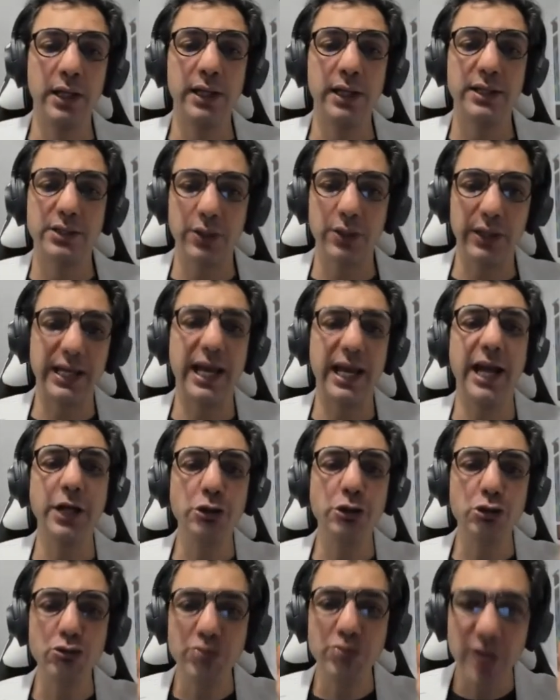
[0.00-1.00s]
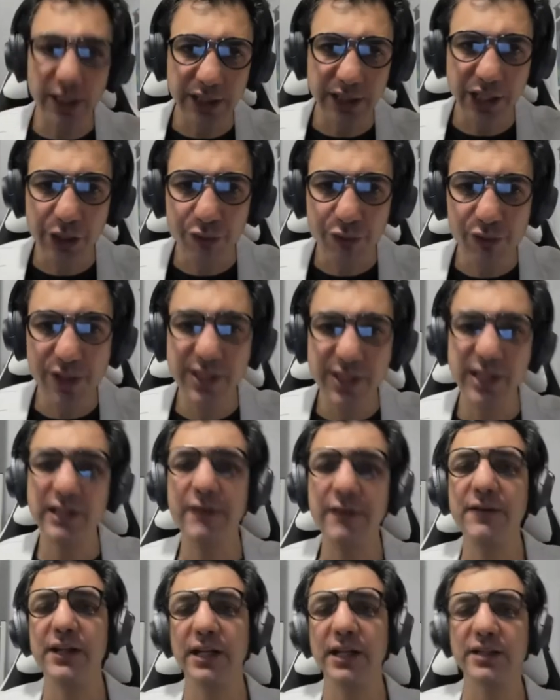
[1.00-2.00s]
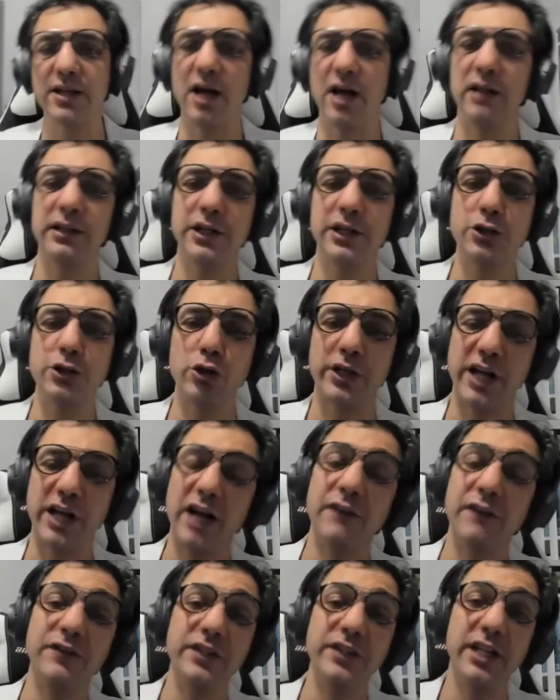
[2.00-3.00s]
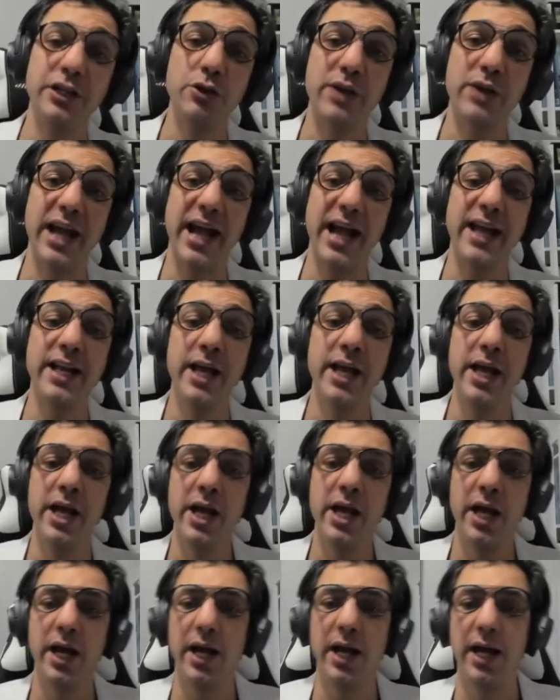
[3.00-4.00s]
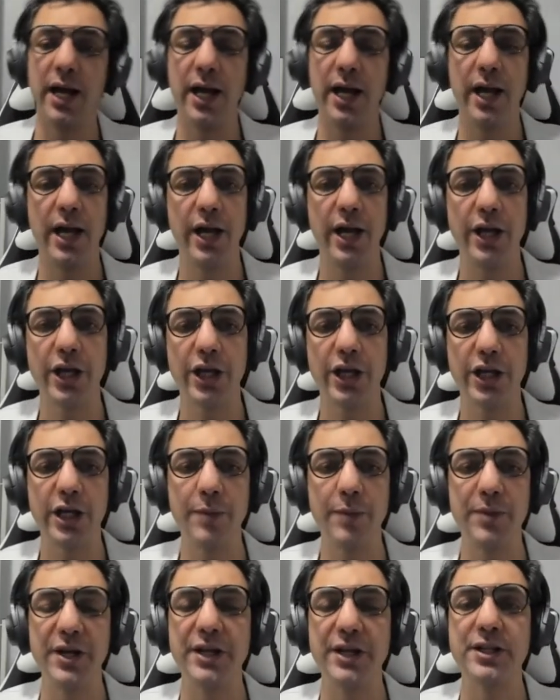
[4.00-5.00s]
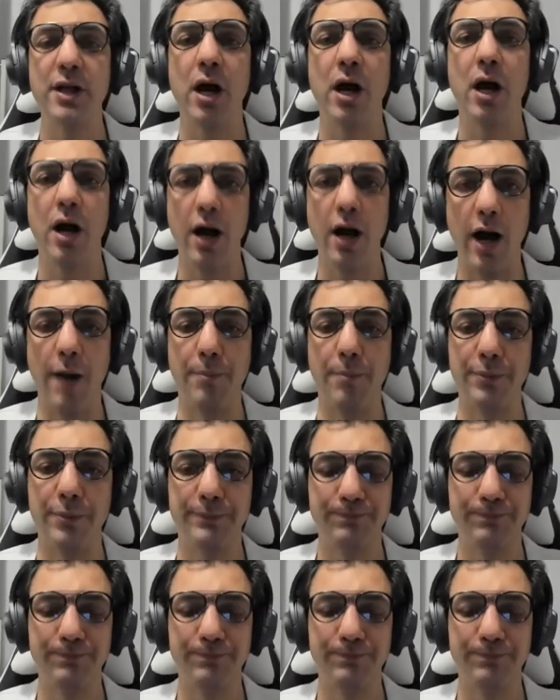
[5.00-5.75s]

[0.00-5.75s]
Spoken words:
So again, do not increase the dividends unless you're confident you can keep it up.